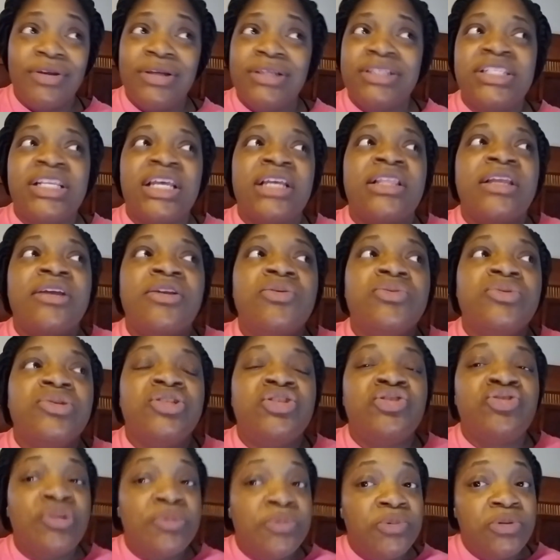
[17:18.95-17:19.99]
It's like they don't
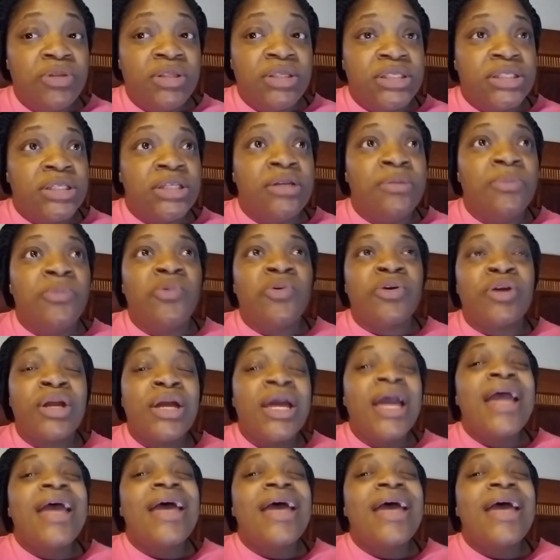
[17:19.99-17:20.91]
distribute this anymore,